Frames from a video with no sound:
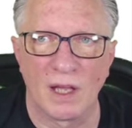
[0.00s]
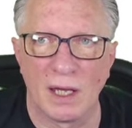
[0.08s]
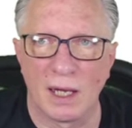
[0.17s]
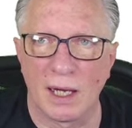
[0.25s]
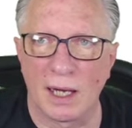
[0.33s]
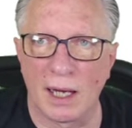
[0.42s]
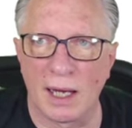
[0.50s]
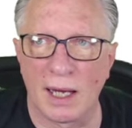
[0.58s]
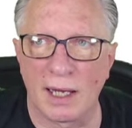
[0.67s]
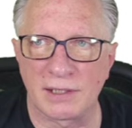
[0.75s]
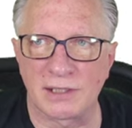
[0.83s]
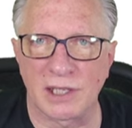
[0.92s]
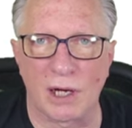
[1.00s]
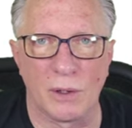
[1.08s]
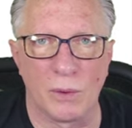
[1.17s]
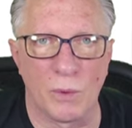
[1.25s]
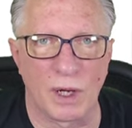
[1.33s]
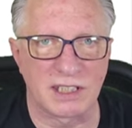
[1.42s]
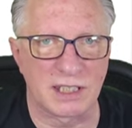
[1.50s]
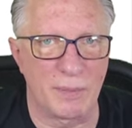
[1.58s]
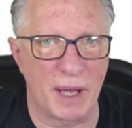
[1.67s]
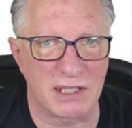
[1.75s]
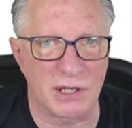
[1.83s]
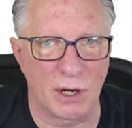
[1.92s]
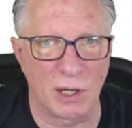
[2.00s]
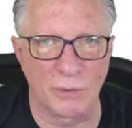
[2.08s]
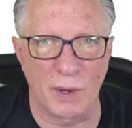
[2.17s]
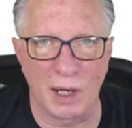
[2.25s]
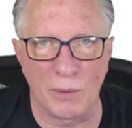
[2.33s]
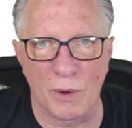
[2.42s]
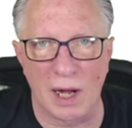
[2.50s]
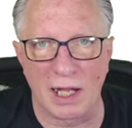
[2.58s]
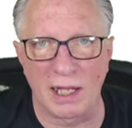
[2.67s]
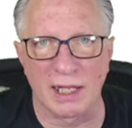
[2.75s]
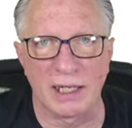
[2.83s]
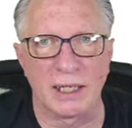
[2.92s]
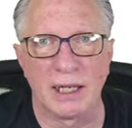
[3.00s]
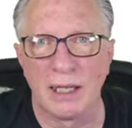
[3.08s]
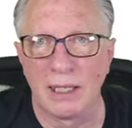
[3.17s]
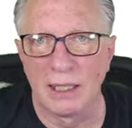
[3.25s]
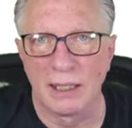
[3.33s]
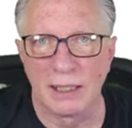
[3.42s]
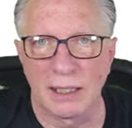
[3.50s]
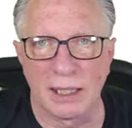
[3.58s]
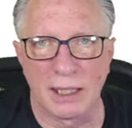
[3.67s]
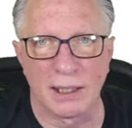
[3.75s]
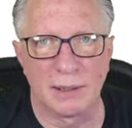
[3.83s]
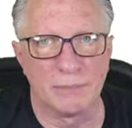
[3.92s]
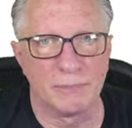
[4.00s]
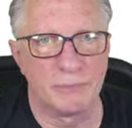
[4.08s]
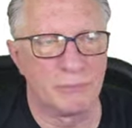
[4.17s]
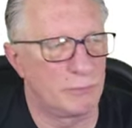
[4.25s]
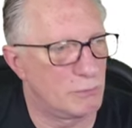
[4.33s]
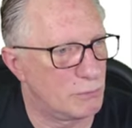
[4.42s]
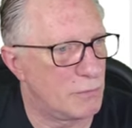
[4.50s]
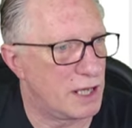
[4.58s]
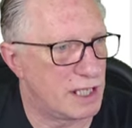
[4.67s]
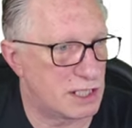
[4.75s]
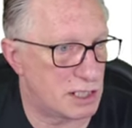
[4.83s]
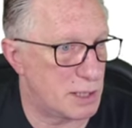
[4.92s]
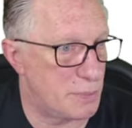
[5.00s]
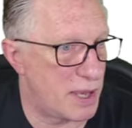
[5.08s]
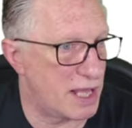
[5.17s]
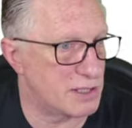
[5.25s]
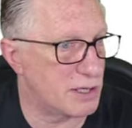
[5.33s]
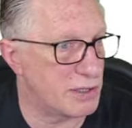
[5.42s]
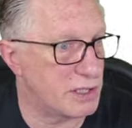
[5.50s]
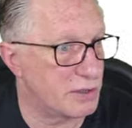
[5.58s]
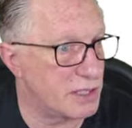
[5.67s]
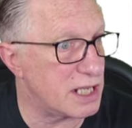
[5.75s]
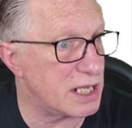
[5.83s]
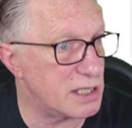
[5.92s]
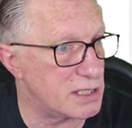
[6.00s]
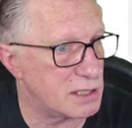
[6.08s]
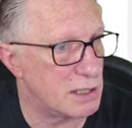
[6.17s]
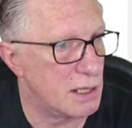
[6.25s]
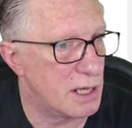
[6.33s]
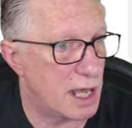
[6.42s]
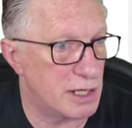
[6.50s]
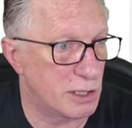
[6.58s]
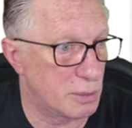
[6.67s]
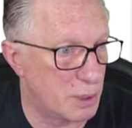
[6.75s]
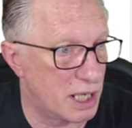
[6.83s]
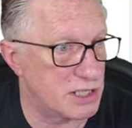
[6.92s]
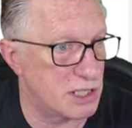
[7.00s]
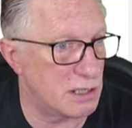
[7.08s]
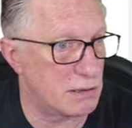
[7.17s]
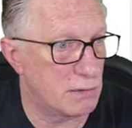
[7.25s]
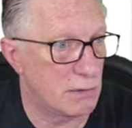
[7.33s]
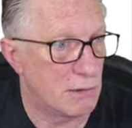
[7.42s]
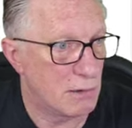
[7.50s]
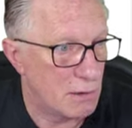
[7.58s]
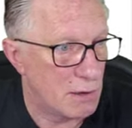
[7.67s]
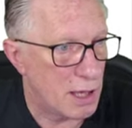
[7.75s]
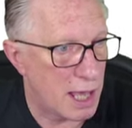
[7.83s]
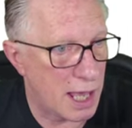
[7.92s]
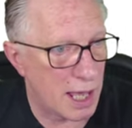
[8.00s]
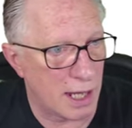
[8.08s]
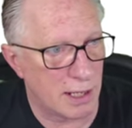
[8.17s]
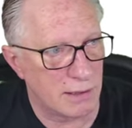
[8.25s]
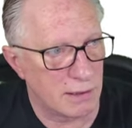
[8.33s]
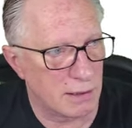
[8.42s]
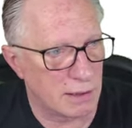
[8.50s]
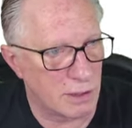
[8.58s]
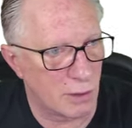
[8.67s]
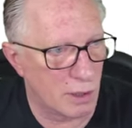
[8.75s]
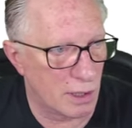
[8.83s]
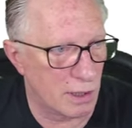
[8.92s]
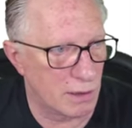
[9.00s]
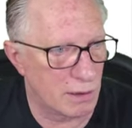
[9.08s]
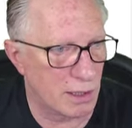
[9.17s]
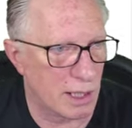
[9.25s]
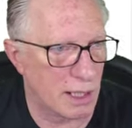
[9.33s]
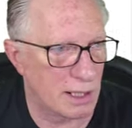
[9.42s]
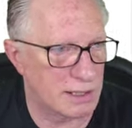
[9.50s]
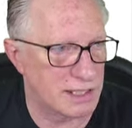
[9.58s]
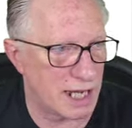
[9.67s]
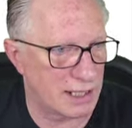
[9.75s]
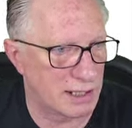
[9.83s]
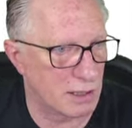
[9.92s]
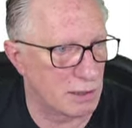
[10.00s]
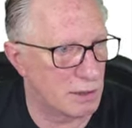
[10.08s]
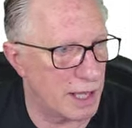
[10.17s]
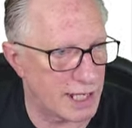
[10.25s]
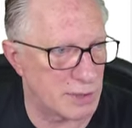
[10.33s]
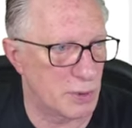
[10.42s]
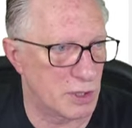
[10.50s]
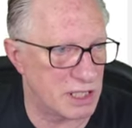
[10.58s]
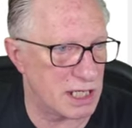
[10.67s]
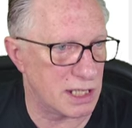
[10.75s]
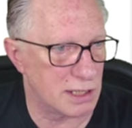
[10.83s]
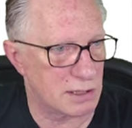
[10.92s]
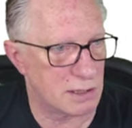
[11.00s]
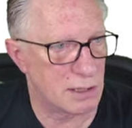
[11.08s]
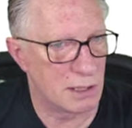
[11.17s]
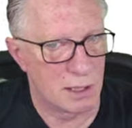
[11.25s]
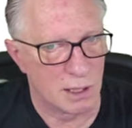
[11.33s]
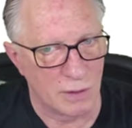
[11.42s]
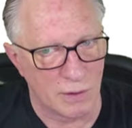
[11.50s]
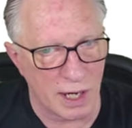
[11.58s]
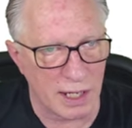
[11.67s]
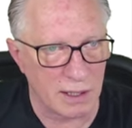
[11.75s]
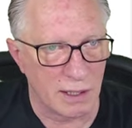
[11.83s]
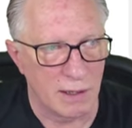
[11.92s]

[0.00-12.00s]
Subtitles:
So what's the best hardware wallet? It just depends on your needs and your budget and your technical expertise, right?